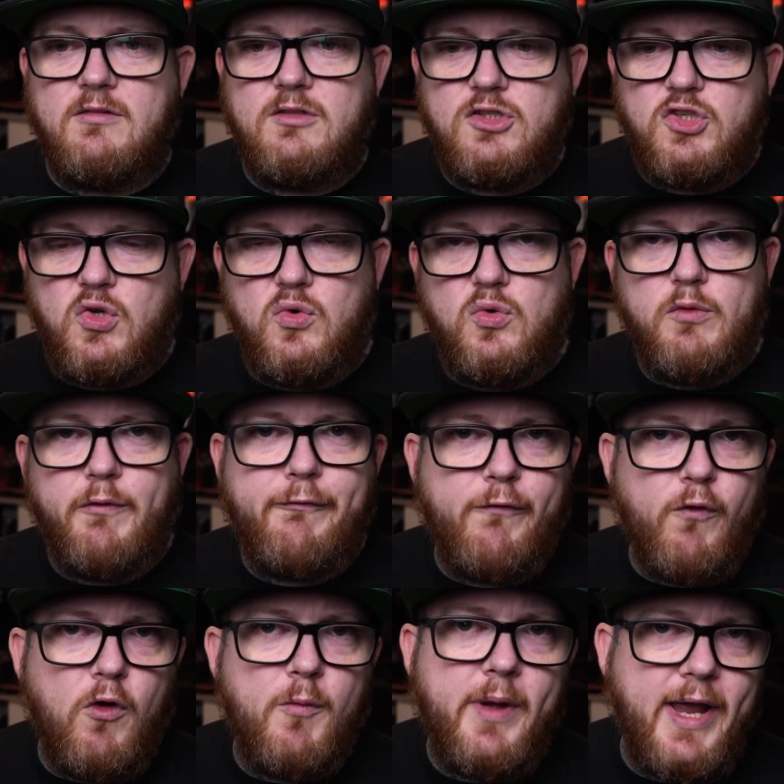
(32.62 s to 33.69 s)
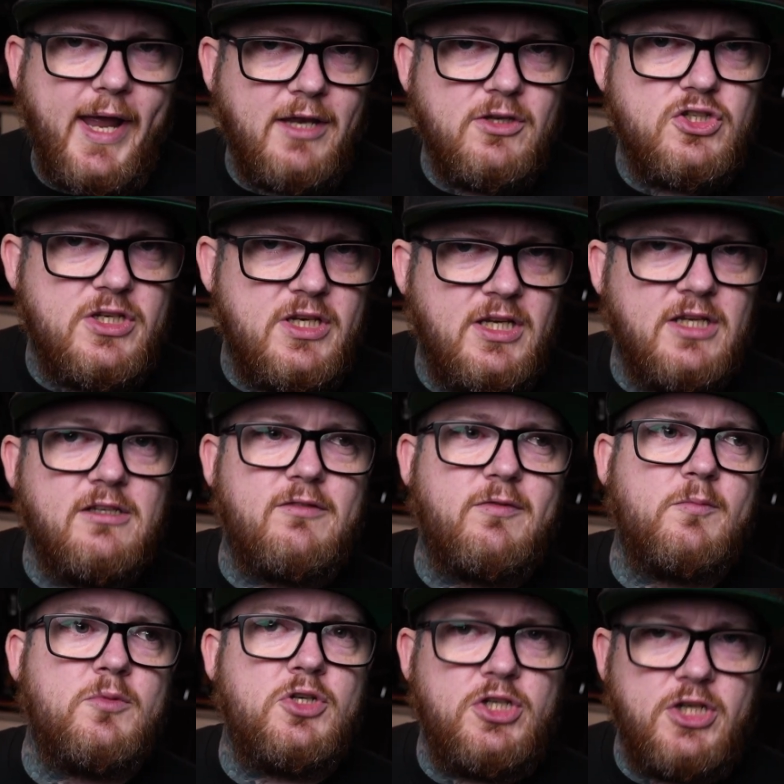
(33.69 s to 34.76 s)
Two former engineers
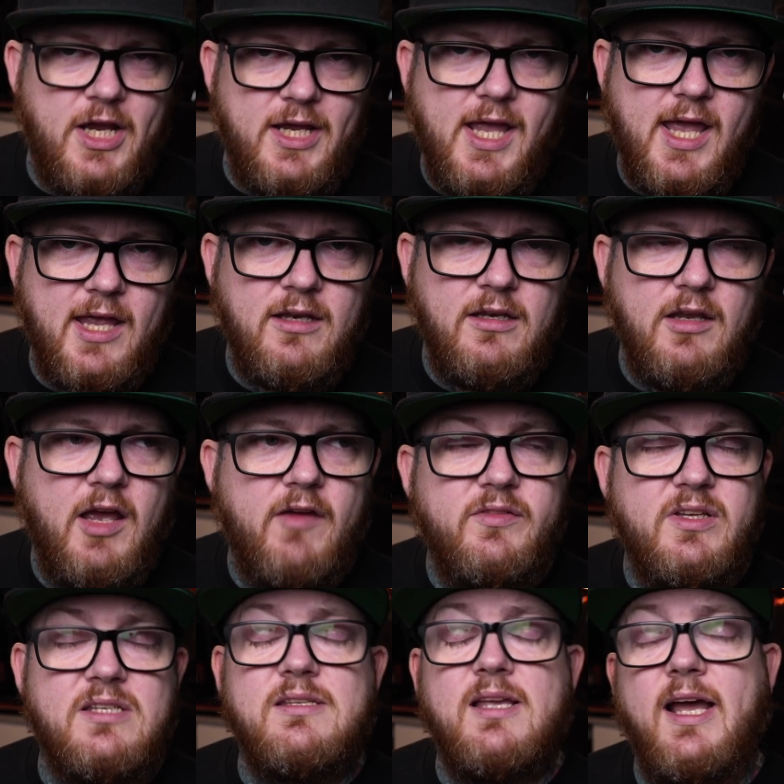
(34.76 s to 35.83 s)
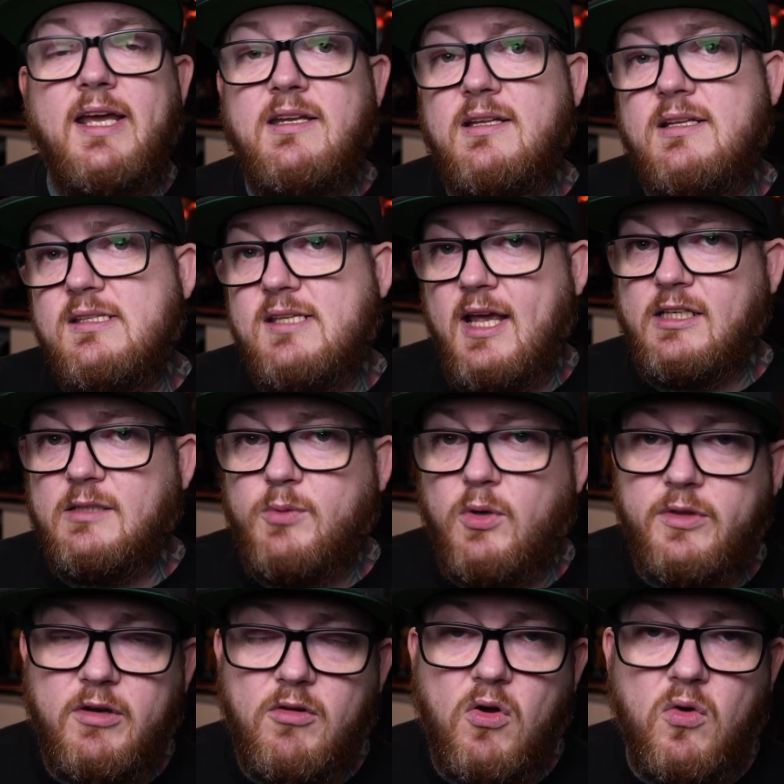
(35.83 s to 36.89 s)
from Cheyenne have decided to set up on
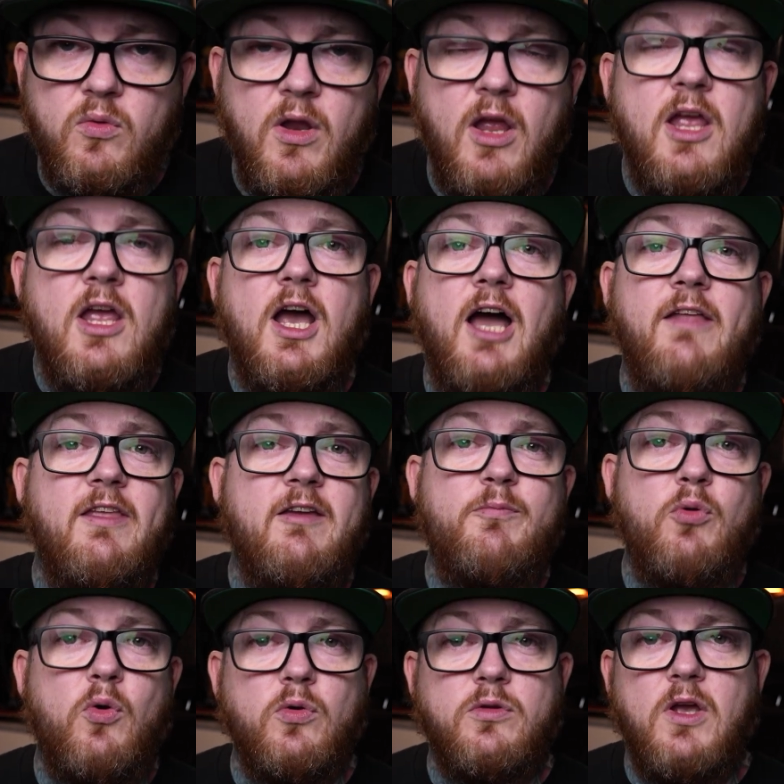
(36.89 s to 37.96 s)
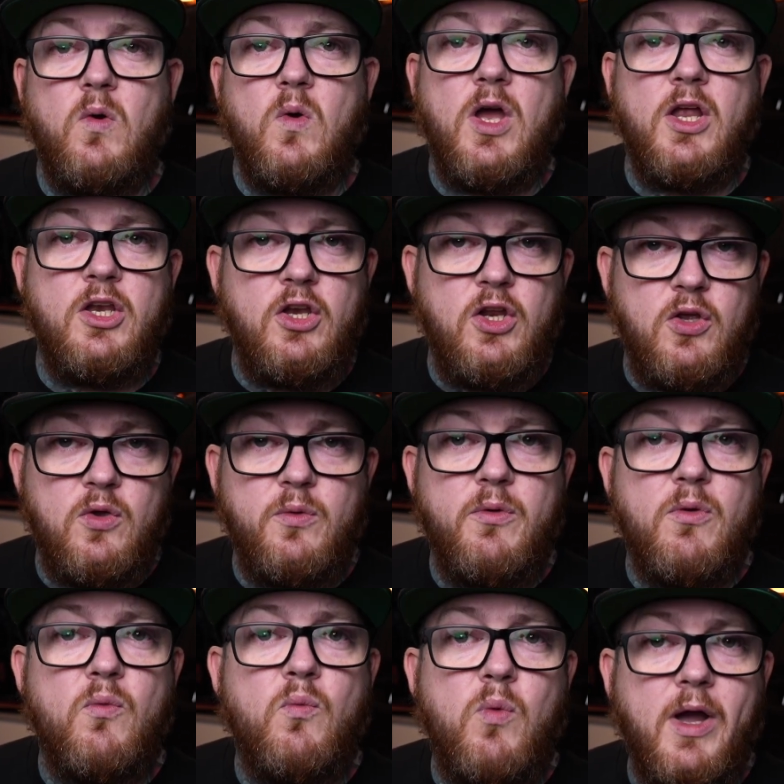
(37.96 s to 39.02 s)
their own, and they've brought out a
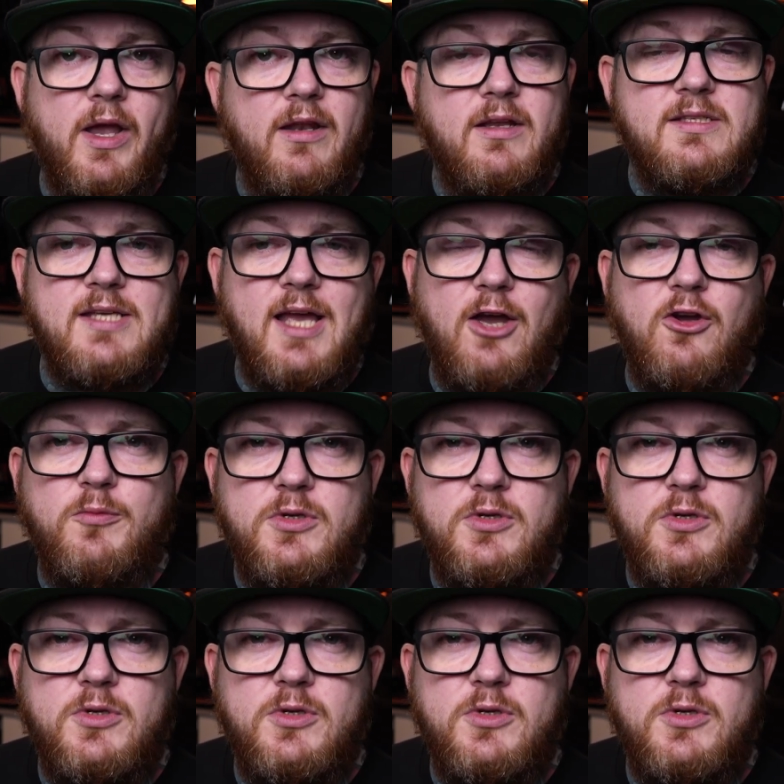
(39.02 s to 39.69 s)
new wireless tattoo